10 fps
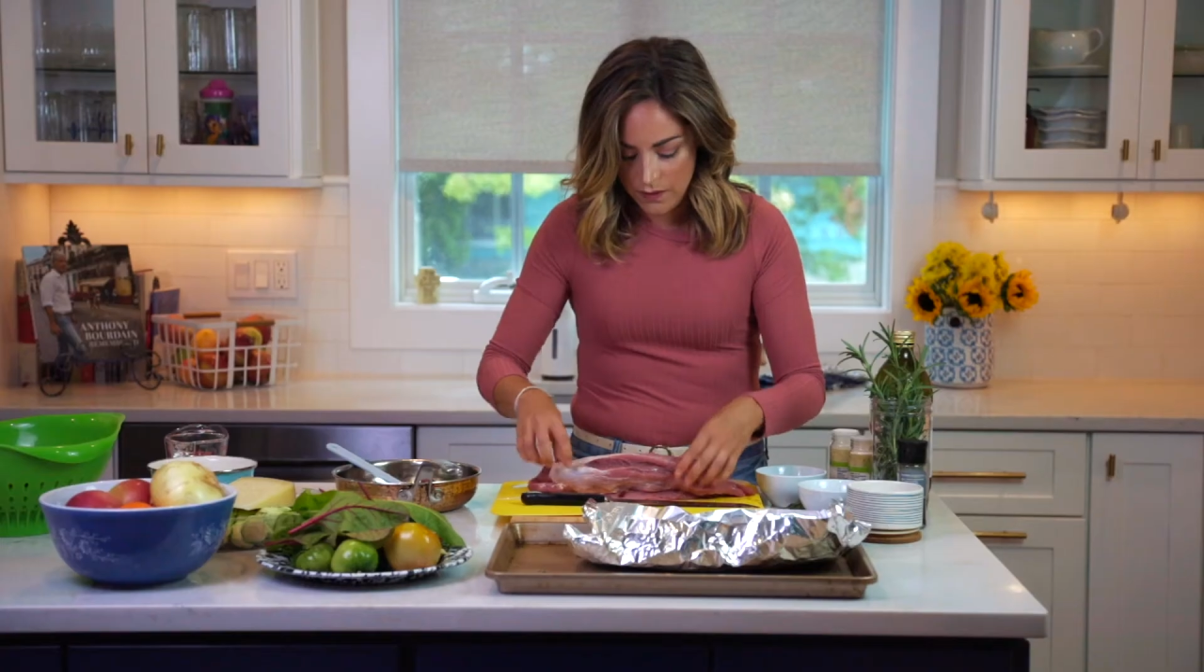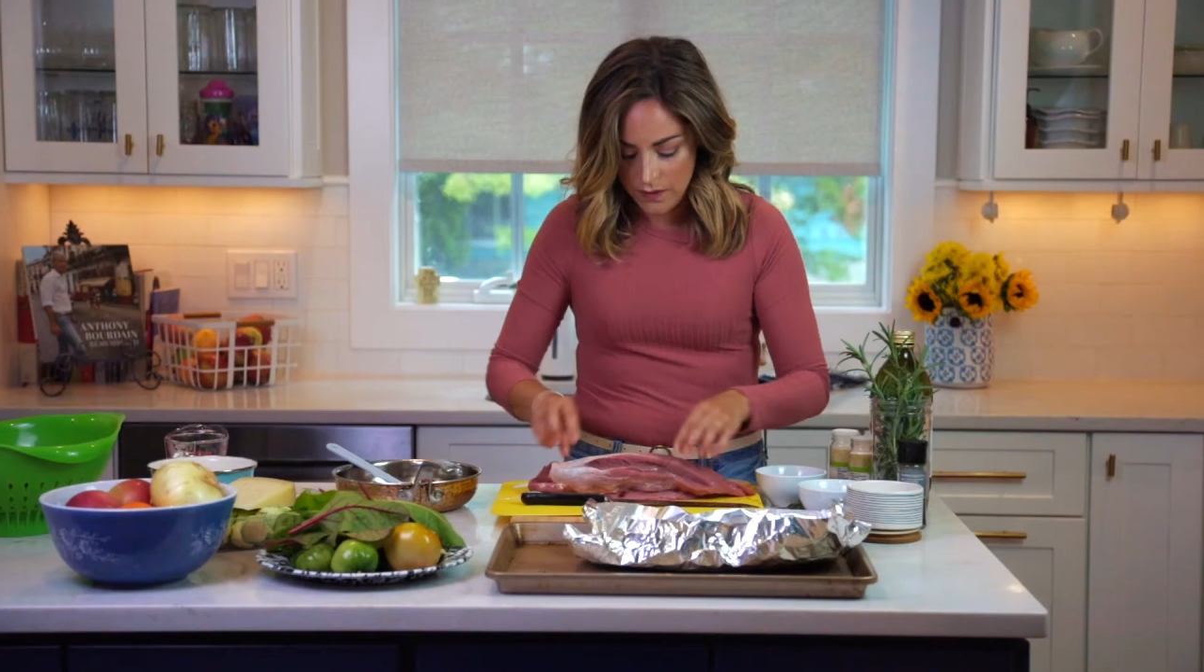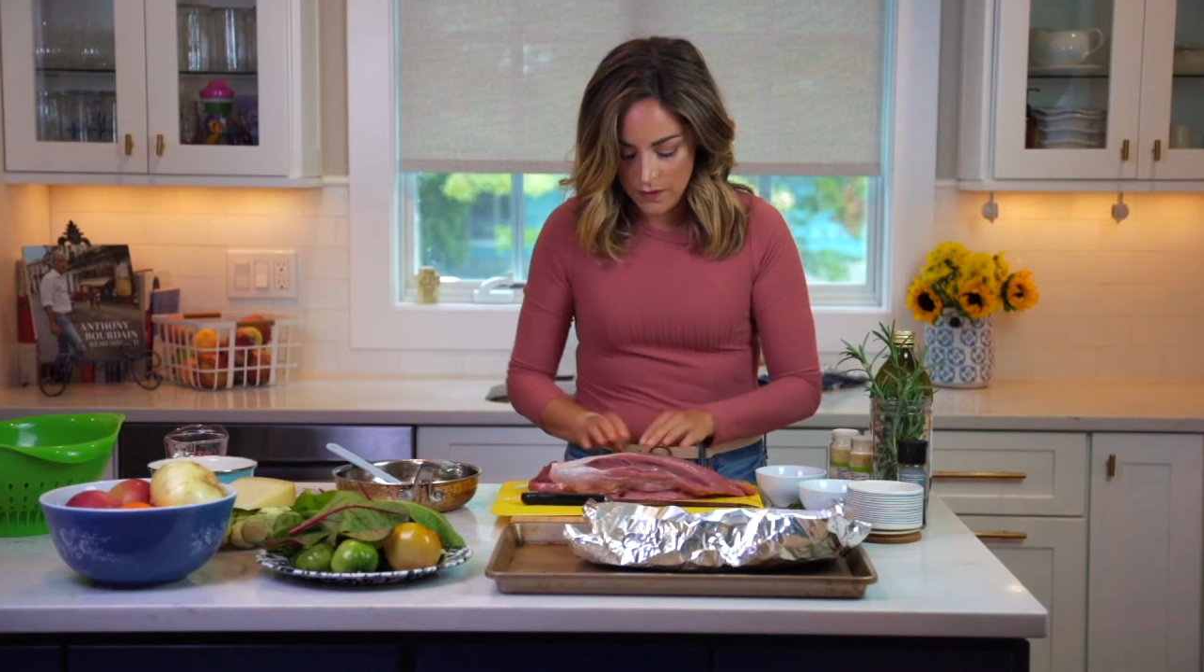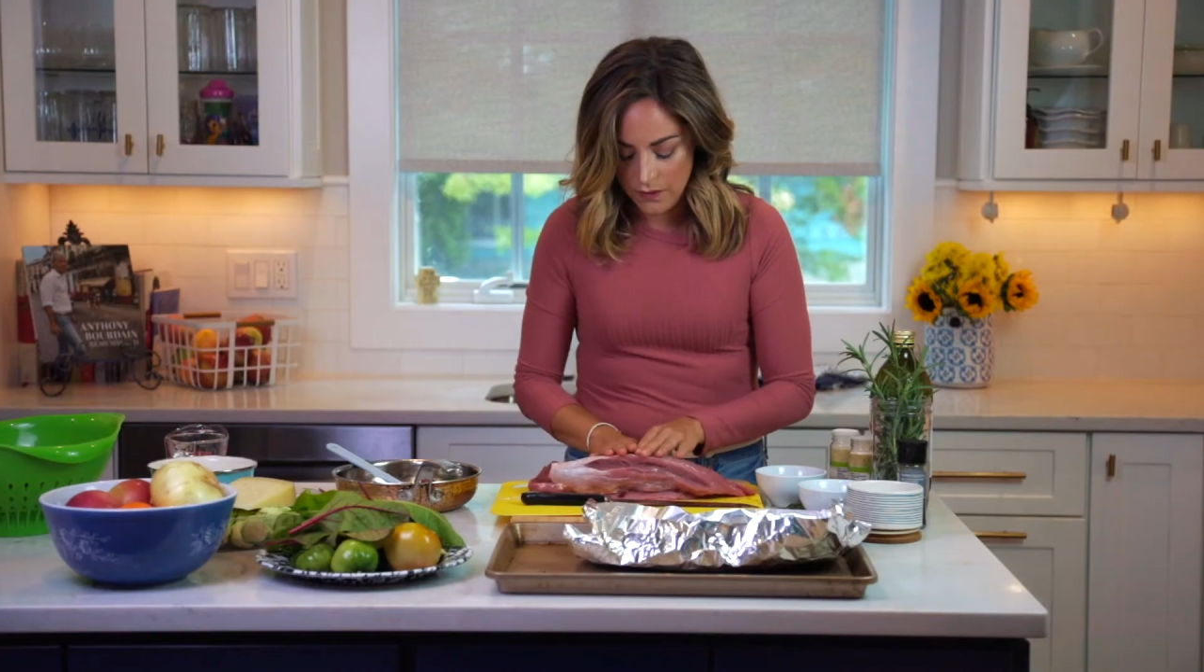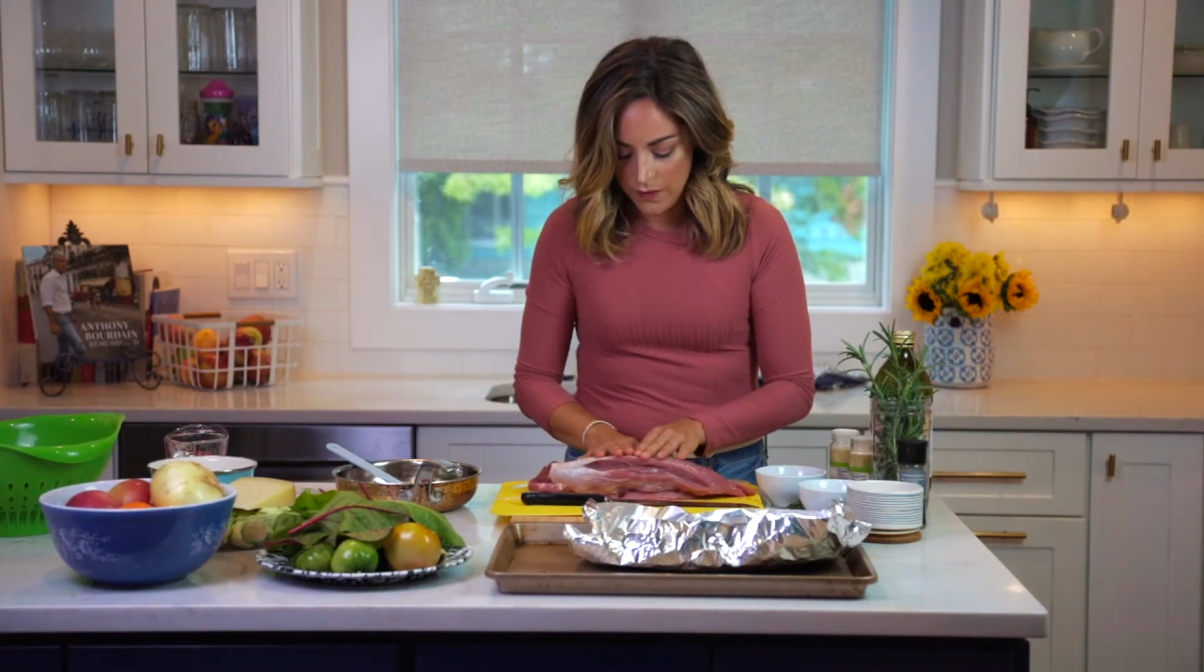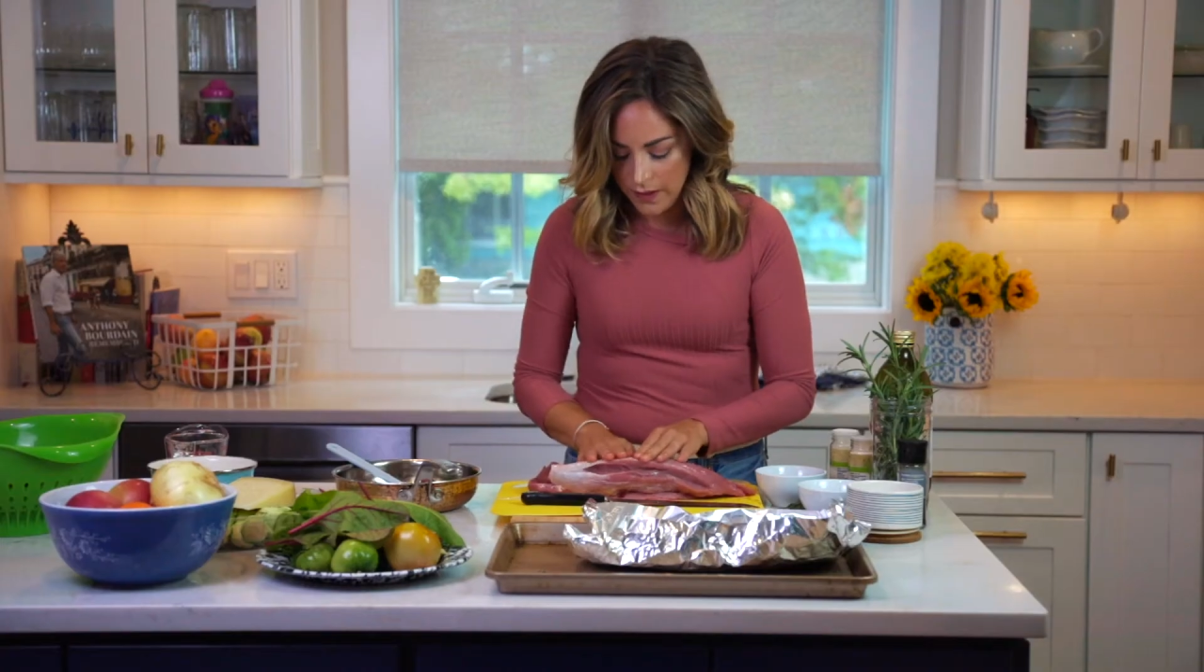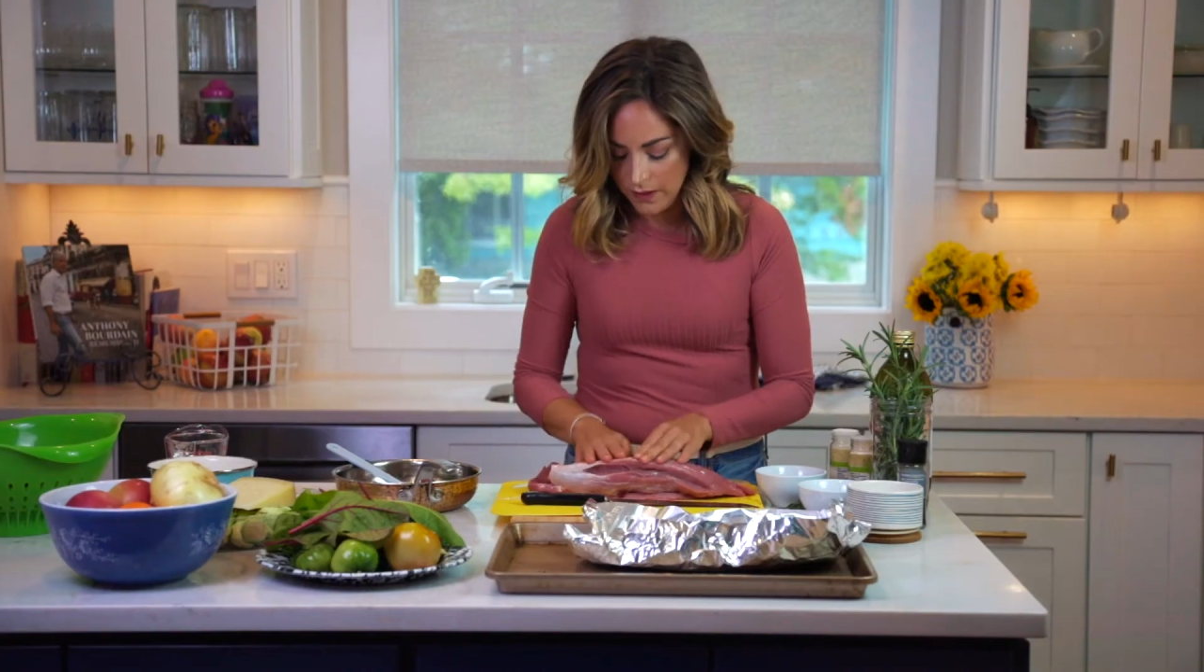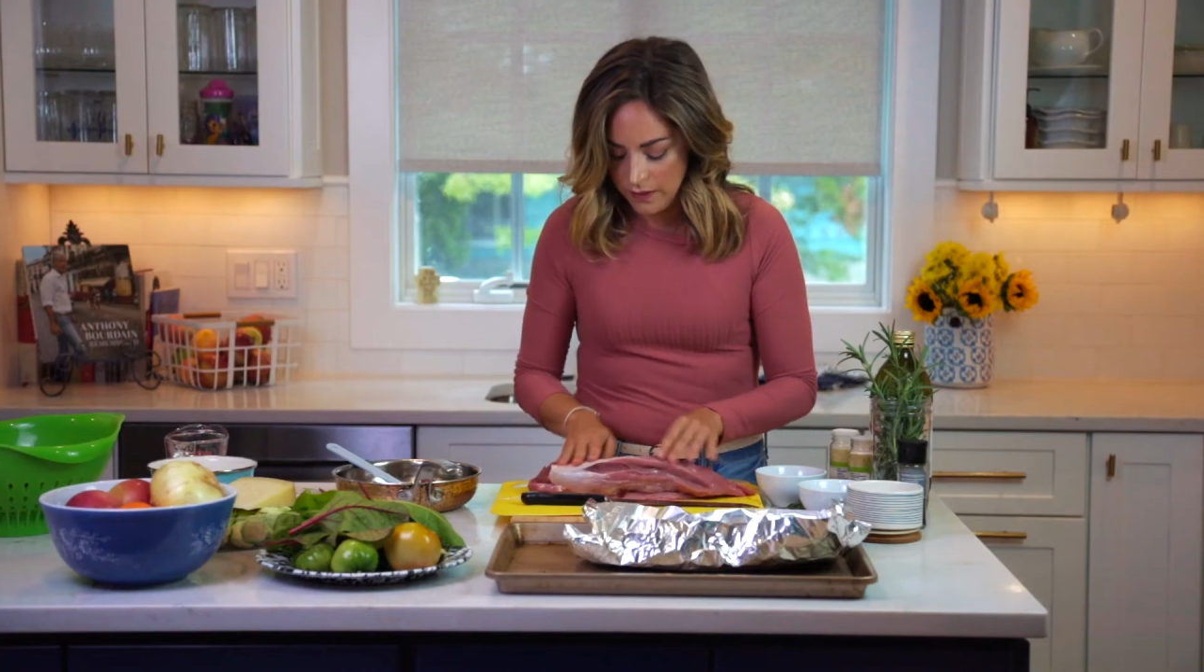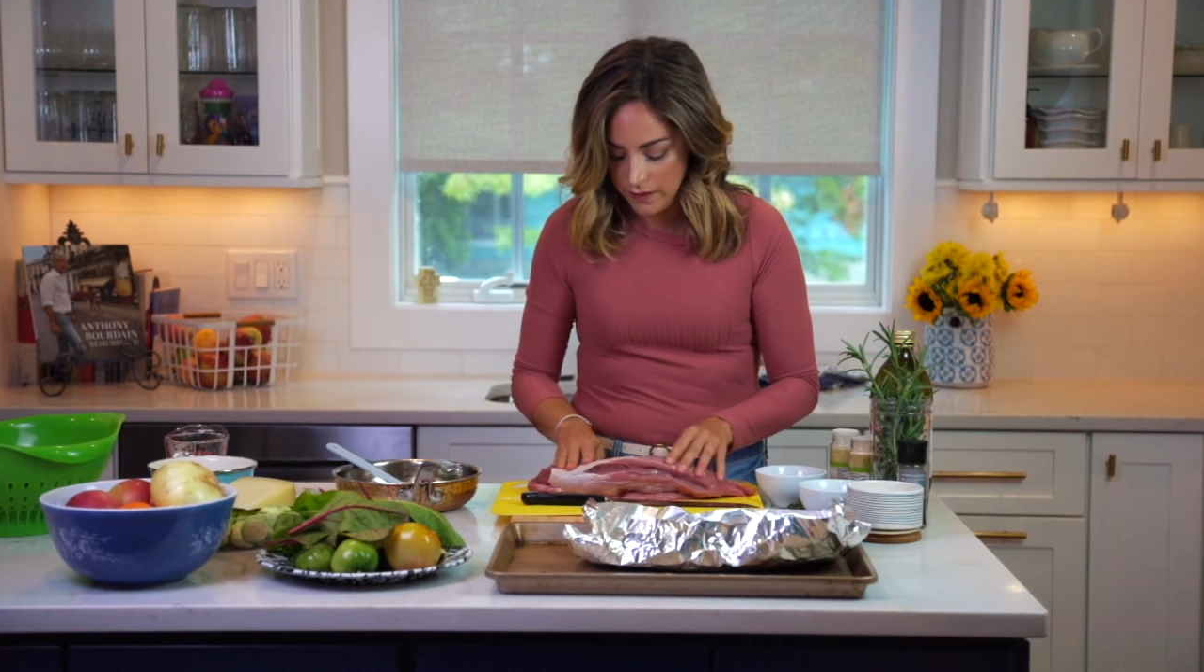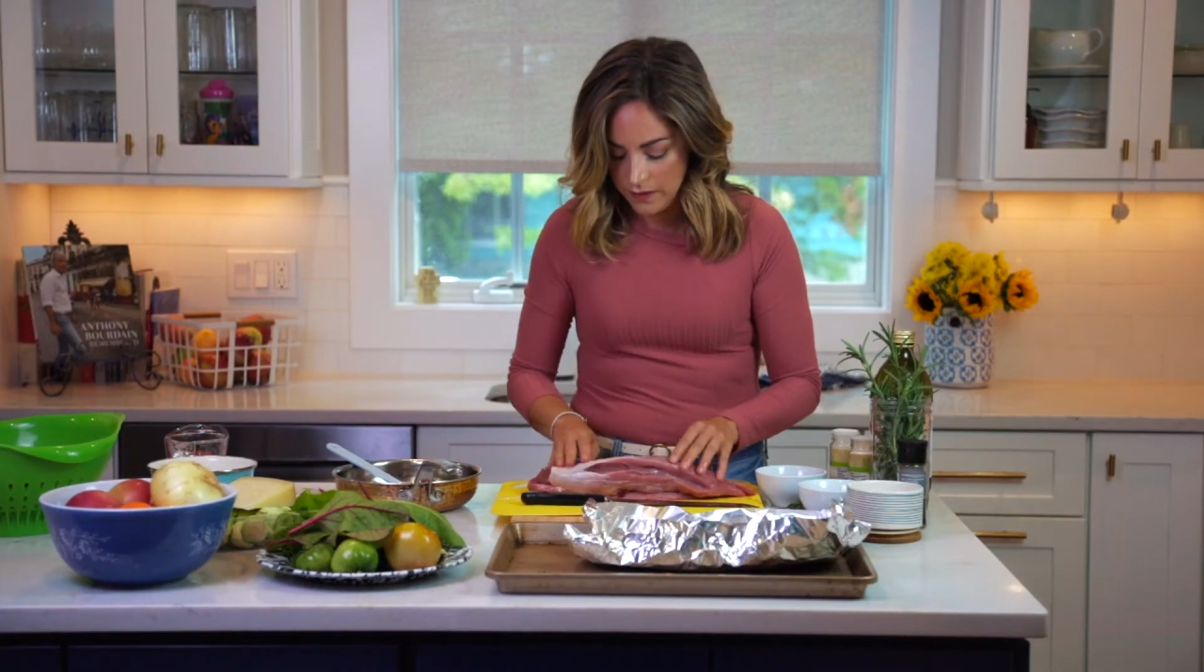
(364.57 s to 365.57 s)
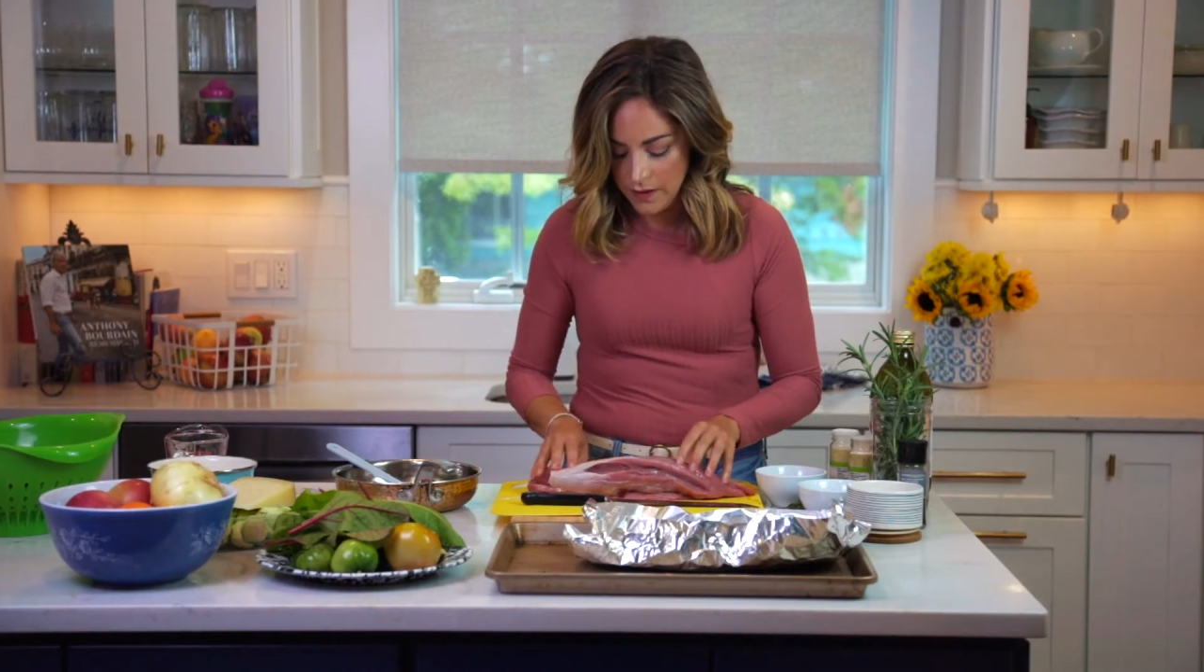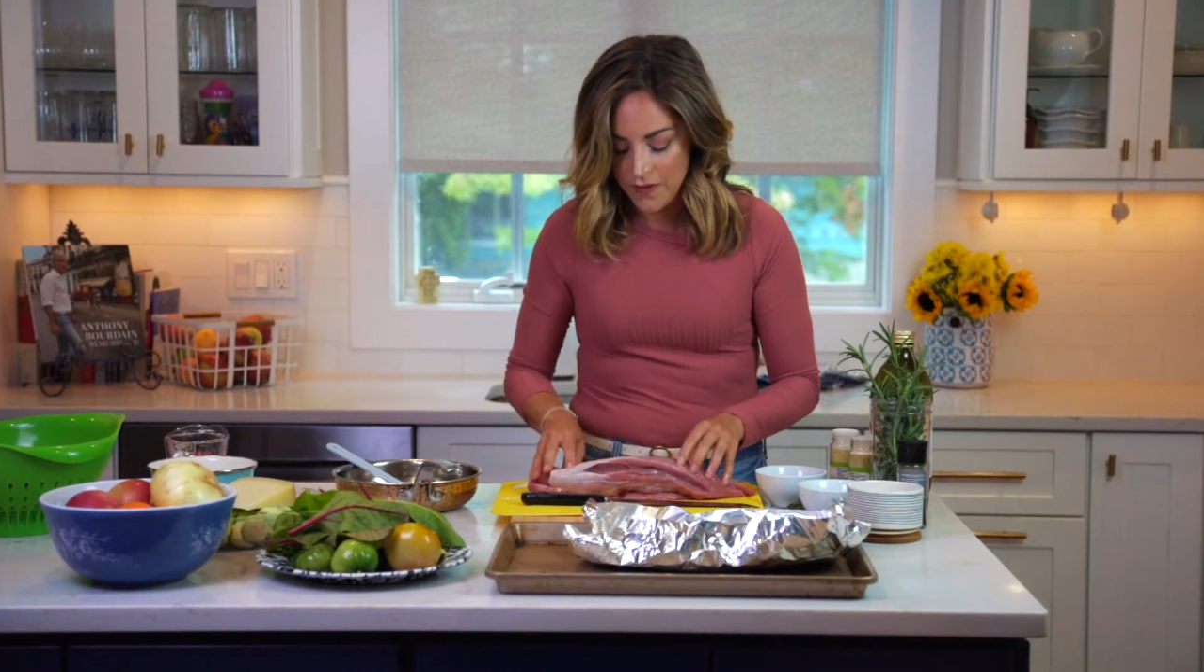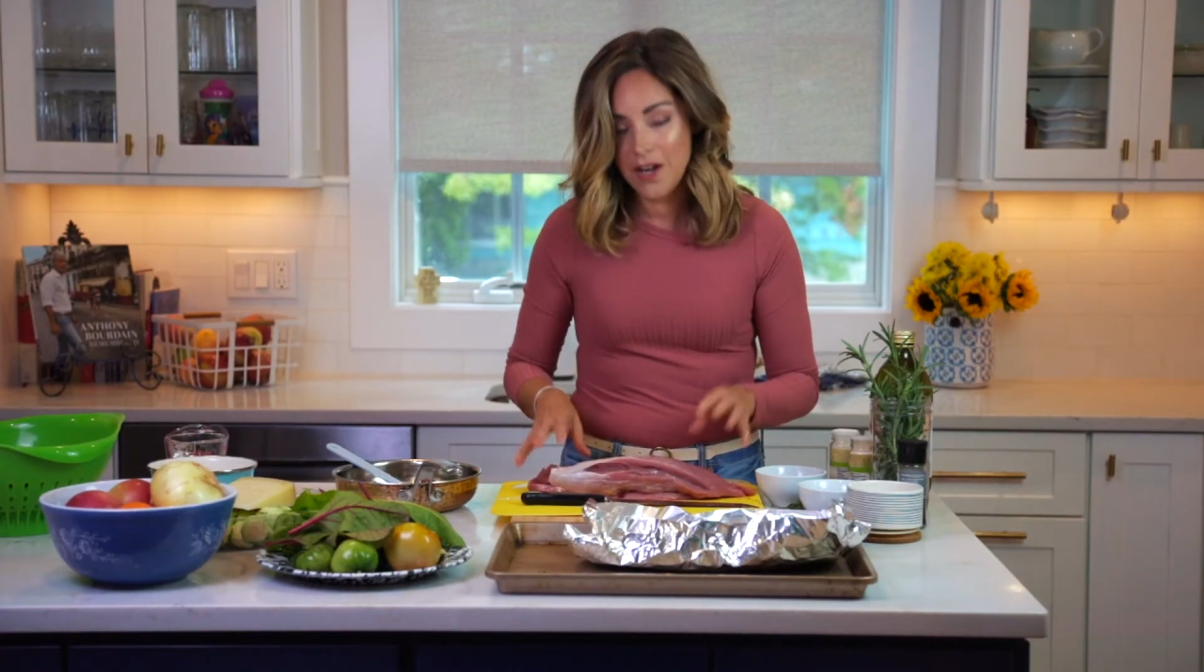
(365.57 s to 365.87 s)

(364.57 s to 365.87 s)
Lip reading: Okay, and